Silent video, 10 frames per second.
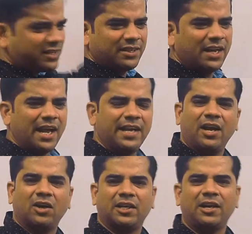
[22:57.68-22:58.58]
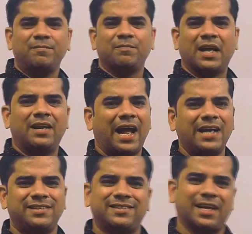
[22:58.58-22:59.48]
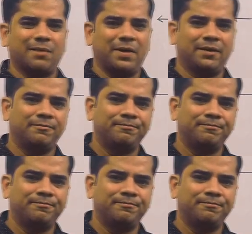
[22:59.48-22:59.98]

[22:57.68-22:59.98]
is any other line segment.